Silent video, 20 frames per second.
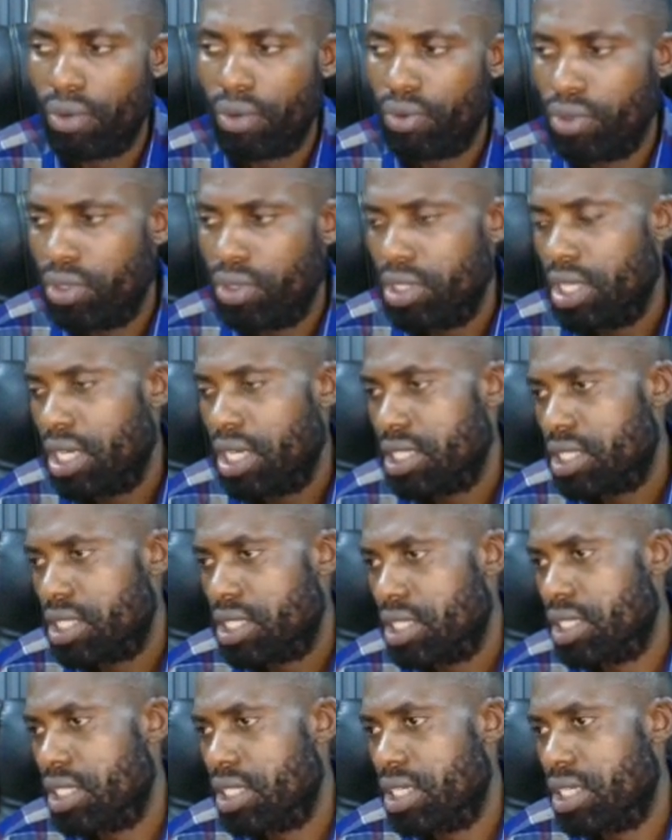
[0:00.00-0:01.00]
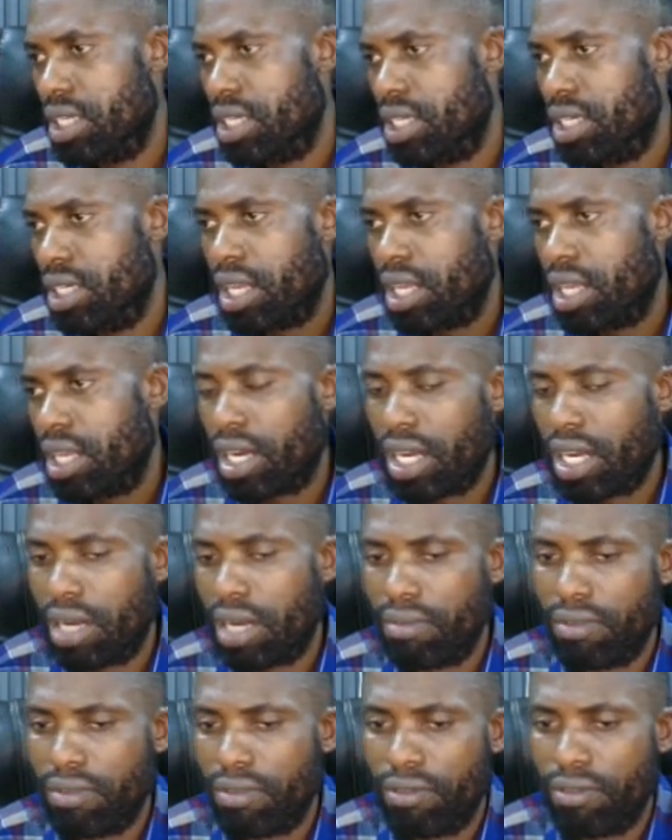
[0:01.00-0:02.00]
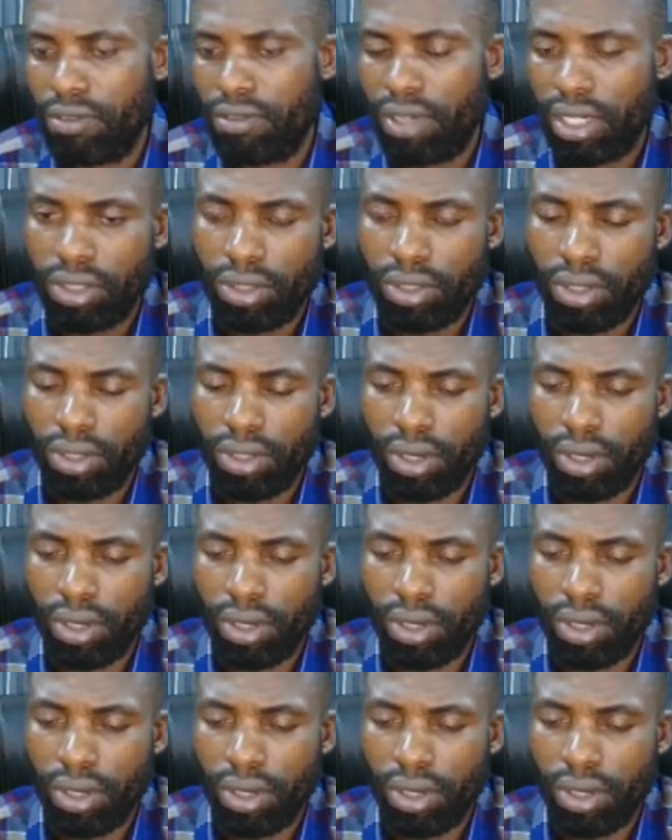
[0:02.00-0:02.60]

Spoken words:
We know that the area can be very tough,